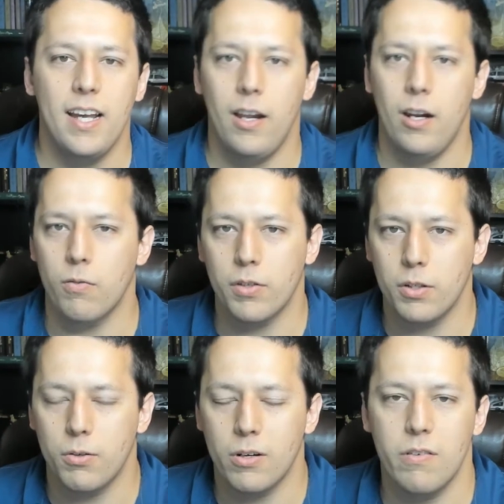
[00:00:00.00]
And over the
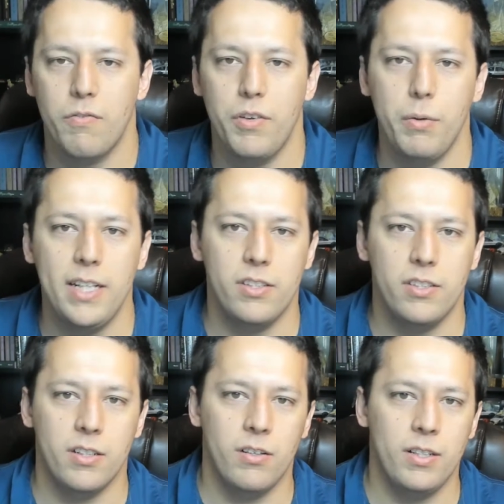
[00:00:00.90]
course of a few weeks, you
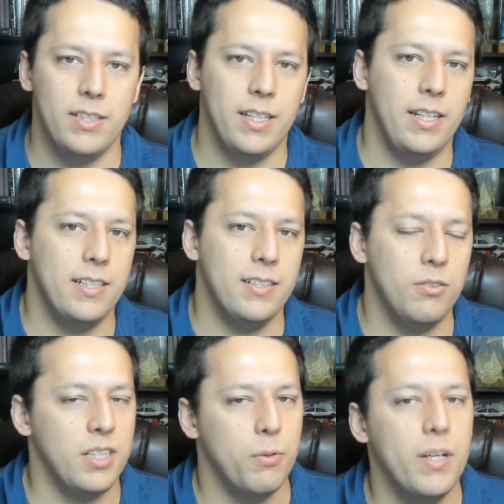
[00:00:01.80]
start noticing he's
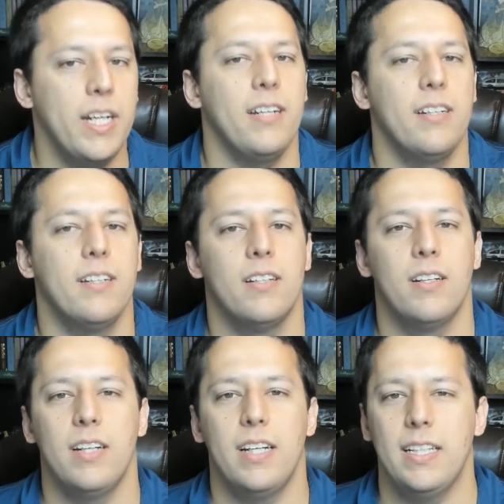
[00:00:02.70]
losing weight.
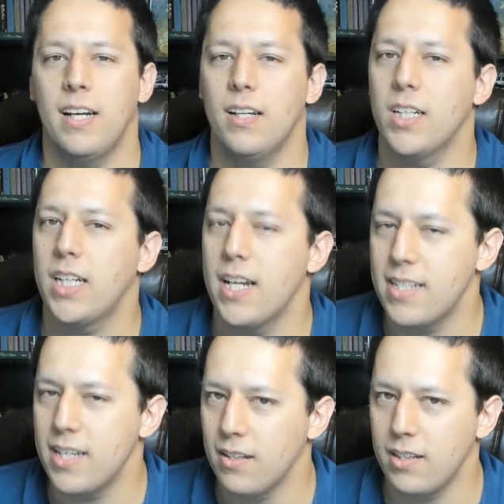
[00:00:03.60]
He's not looking
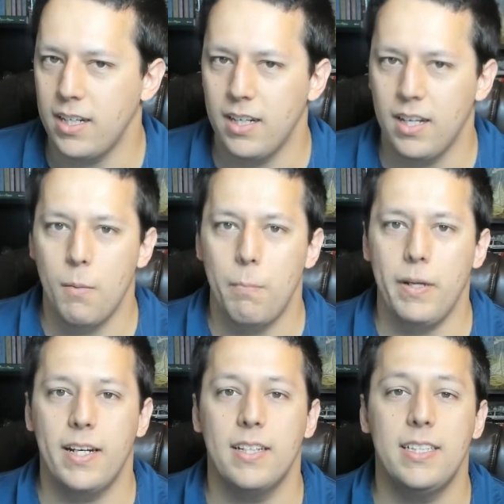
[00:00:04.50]
as healthy
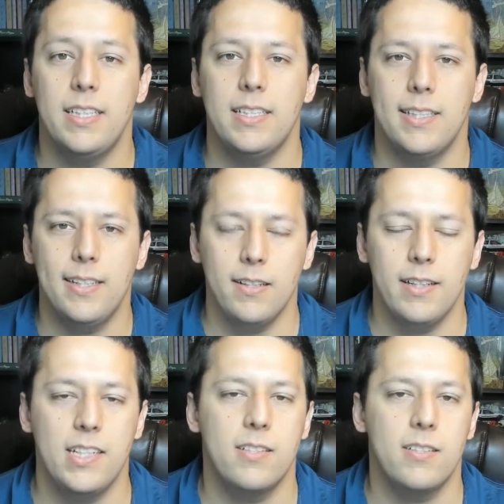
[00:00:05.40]
because he's
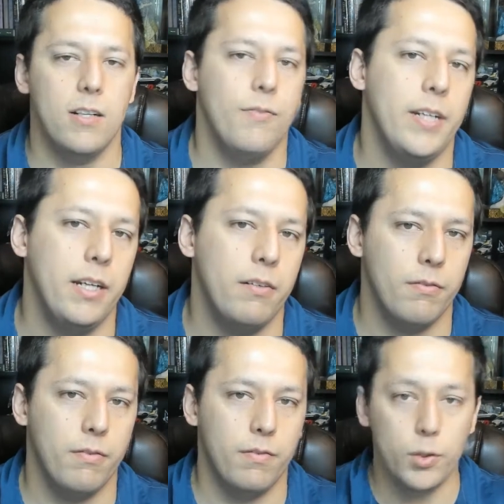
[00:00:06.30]
literally serving
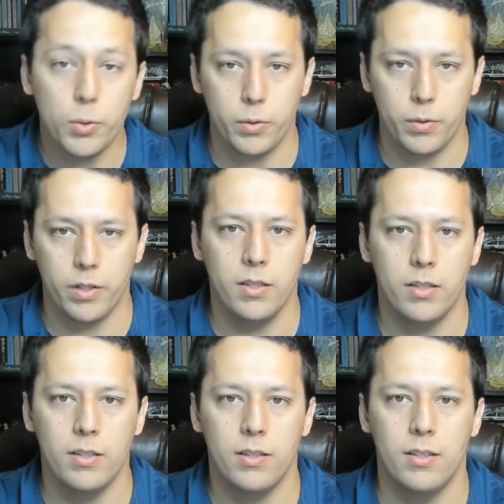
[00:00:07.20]
food
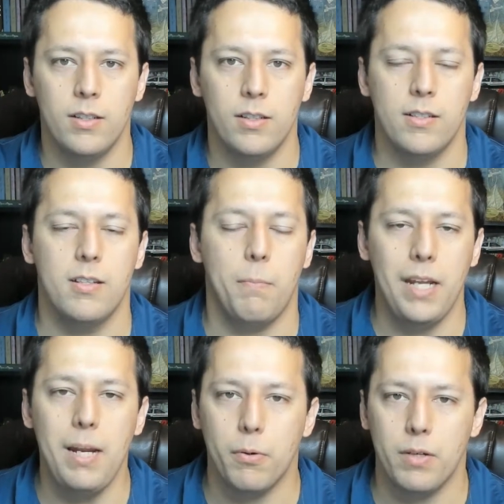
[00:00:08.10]
to
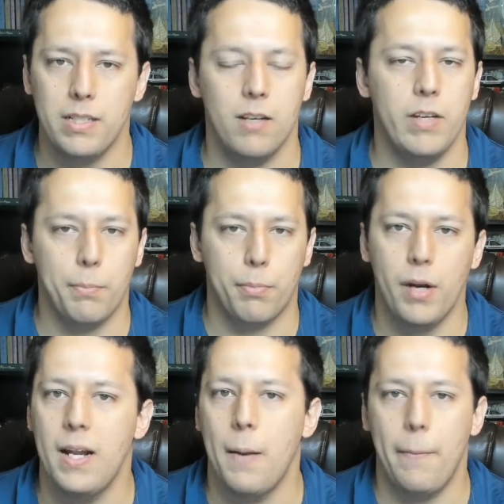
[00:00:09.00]
people. He's serving
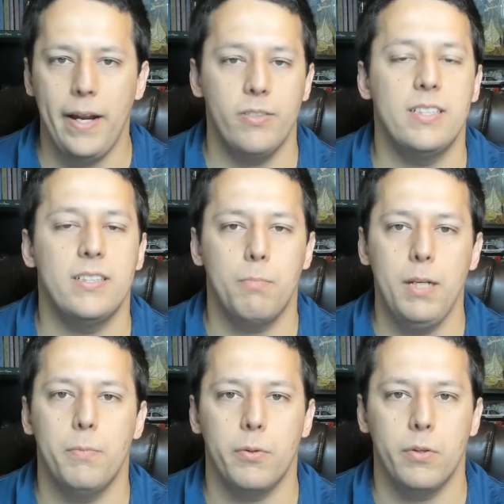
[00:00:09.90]
bread and pastries to
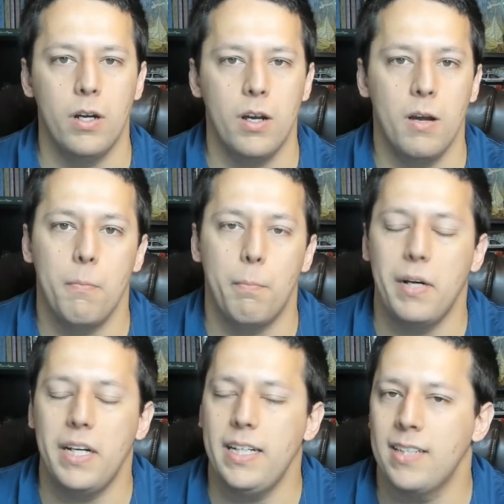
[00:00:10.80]
people,
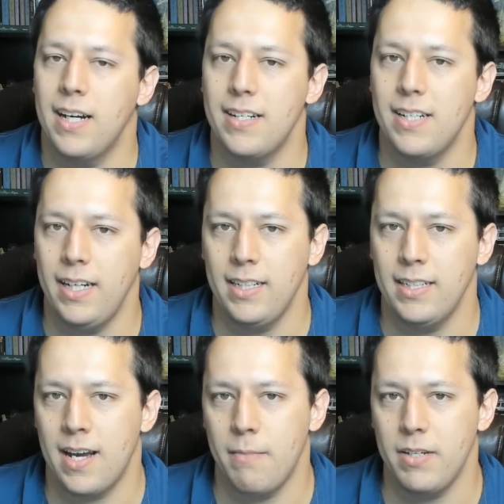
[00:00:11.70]
but he's not taking
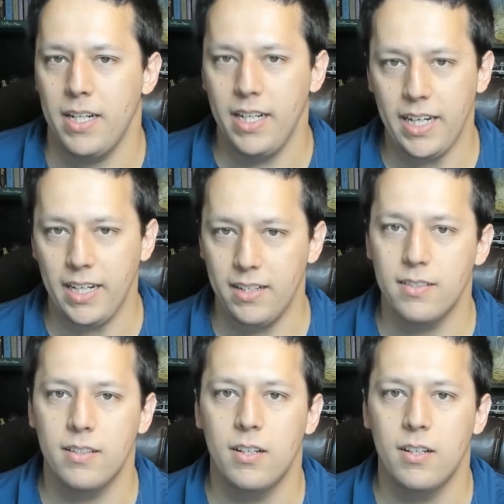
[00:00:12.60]
time to eat.